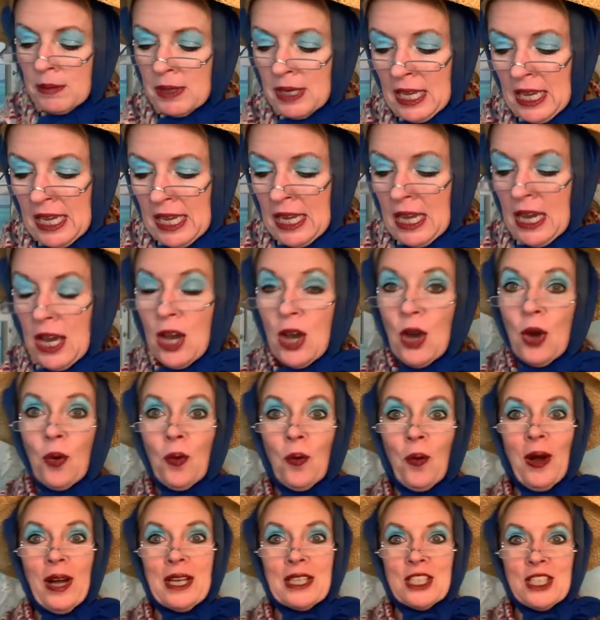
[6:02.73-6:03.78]
me
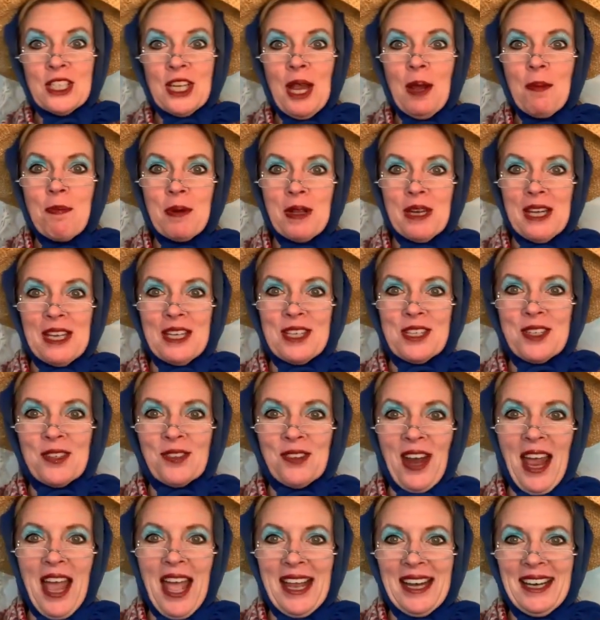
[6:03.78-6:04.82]
what shape it is.
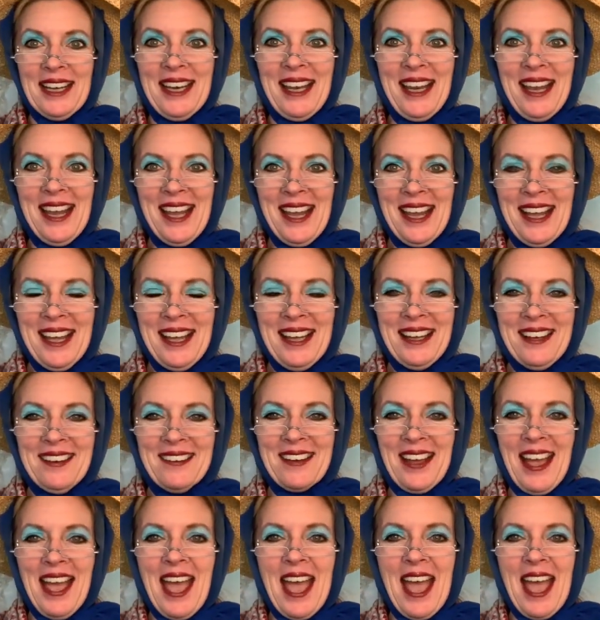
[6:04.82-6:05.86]
Ready?
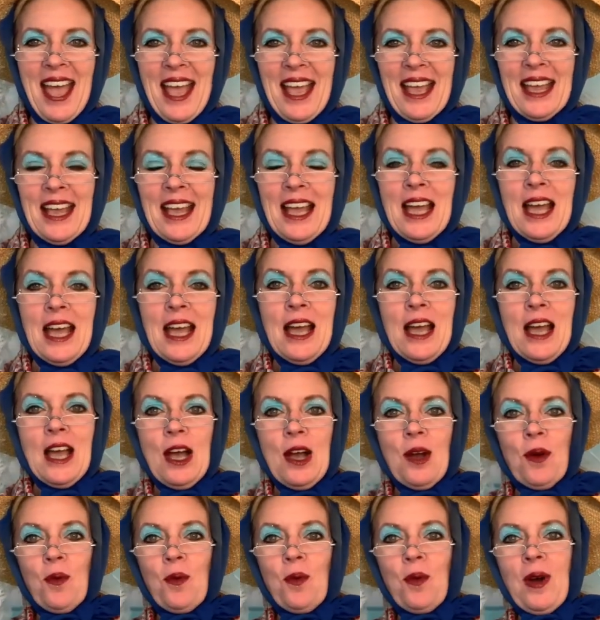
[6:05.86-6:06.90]
Okay.
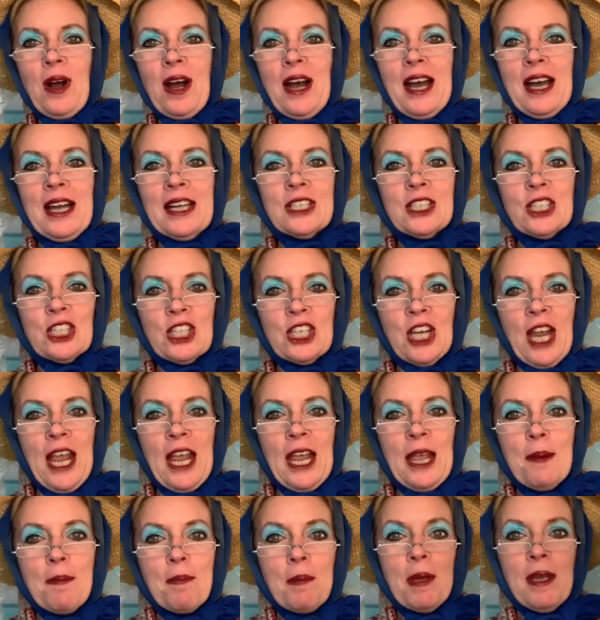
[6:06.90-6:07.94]
What
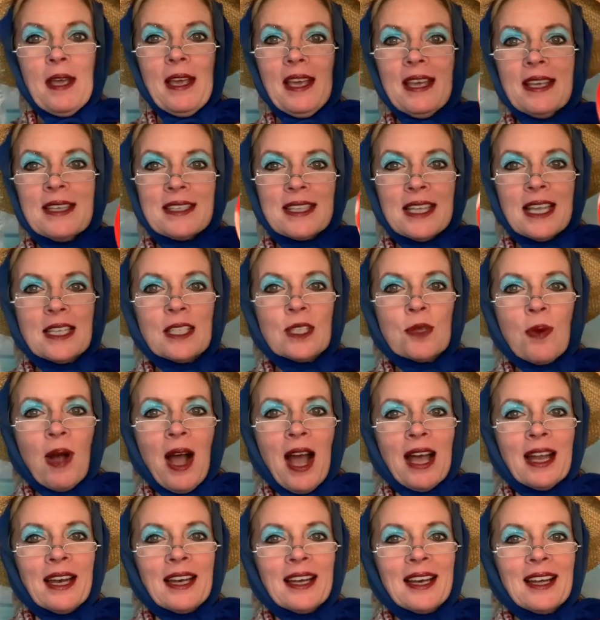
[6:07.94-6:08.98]
shape is this
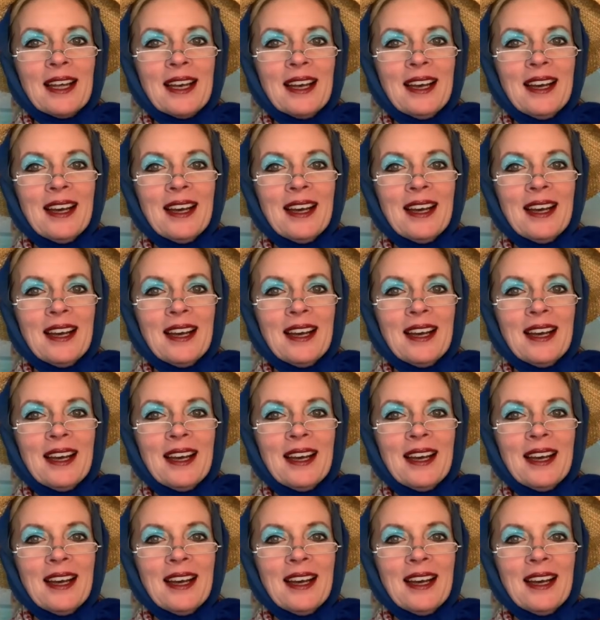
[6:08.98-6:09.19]
one?